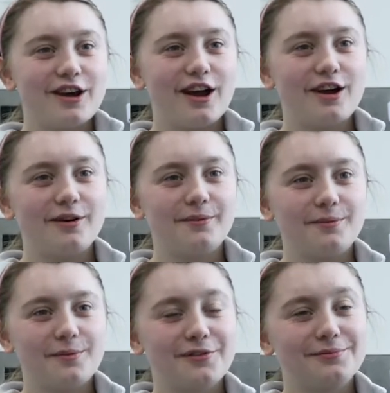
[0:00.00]
Um,
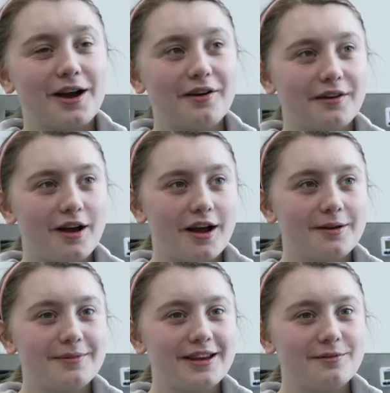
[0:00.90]
with my, I
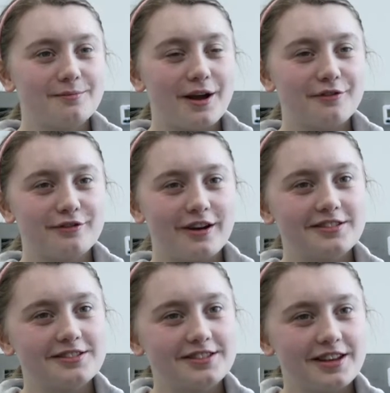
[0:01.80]
meet my
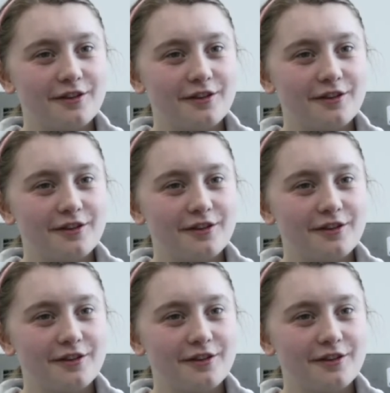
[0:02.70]
friends here